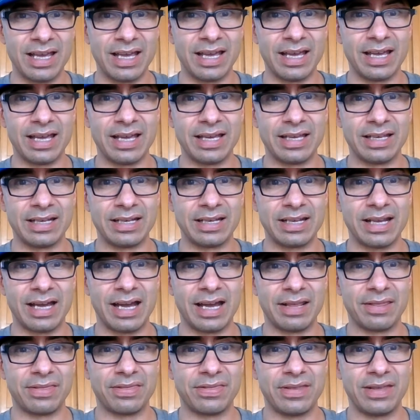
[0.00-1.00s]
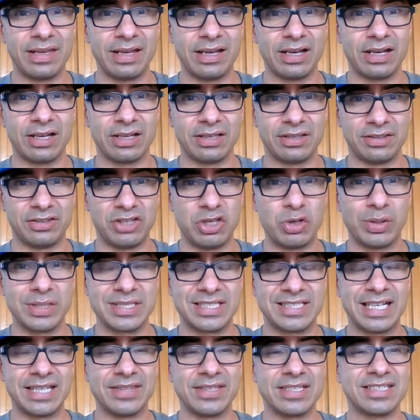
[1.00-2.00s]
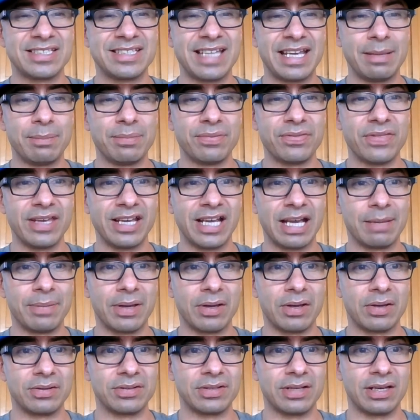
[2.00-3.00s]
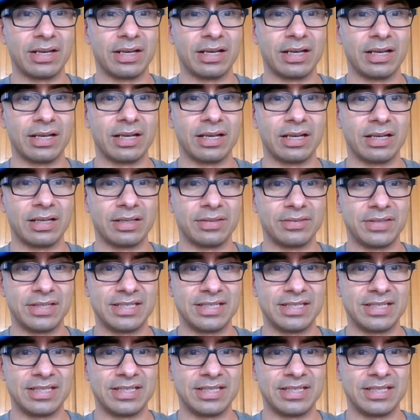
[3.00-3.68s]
And I think you could say the same thing about uh,